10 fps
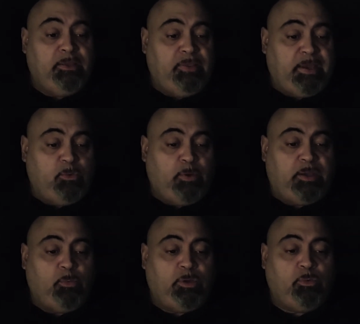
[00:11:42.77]
That
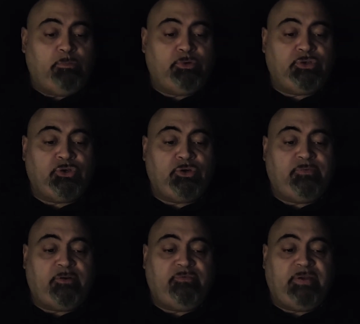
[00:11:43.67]
way we will
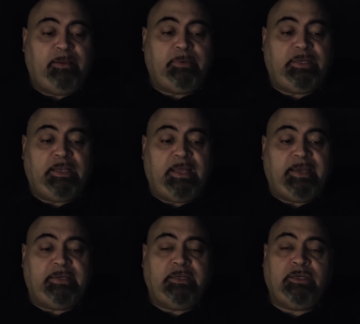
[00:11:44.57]
preserve our family
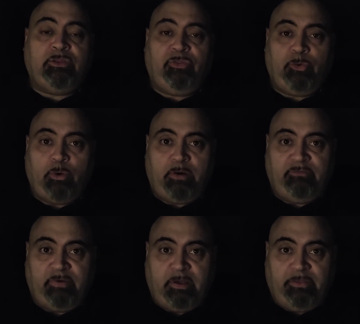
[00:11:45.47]
line through our
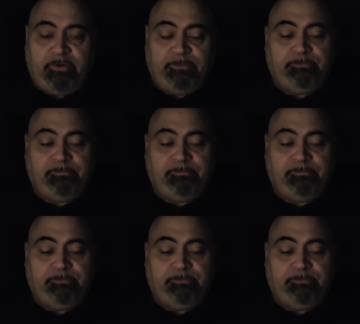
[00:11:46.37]
father."